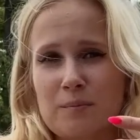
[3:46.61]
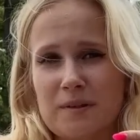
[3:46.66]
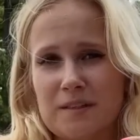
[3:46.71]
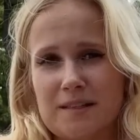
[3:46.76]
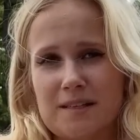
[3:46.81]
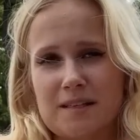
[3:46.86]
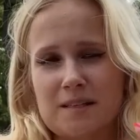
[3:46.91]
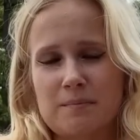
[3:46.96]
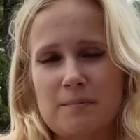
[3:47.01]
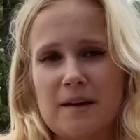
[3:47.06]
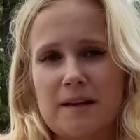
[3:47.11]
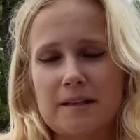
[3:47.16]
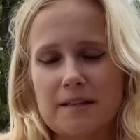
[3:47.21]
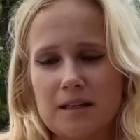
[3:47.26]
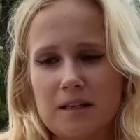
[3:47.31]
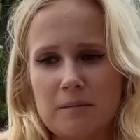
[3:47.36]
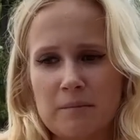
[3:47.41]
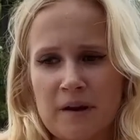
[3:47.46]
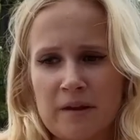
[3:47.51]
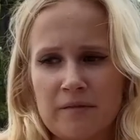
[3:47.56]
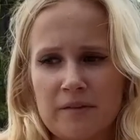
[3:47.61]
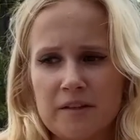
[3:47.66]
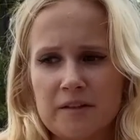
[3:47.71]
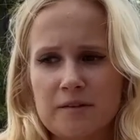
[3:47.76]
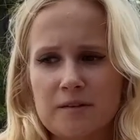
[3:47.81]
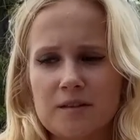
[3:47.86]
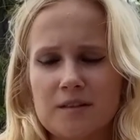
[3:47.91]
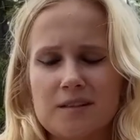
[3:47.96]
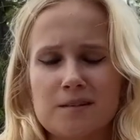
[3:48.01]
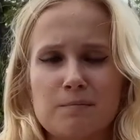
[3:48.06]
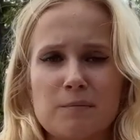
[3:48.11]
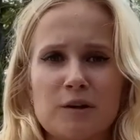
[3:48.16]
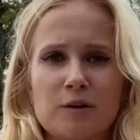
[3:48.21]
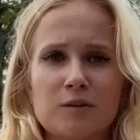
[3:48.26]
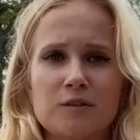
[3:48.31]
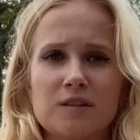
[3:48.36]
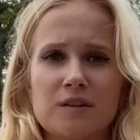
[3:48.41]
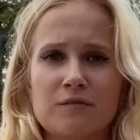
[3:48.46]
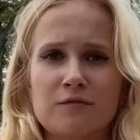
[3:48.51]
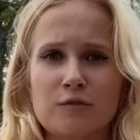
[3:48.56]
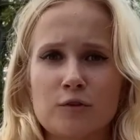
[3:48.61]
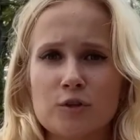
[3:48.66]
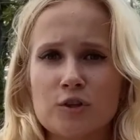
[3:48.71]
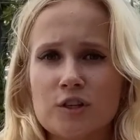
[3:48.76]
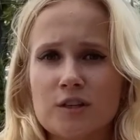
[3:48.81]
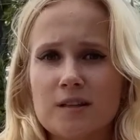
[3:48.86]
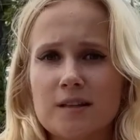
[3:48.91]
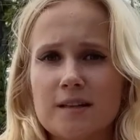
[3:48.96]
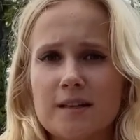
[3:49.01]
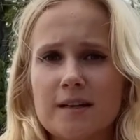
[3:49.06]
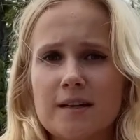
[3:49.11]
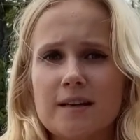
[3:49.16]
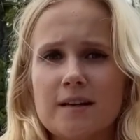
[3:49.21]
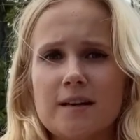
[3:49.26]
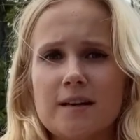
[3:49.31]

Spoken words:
participating in my videos, because unfortunately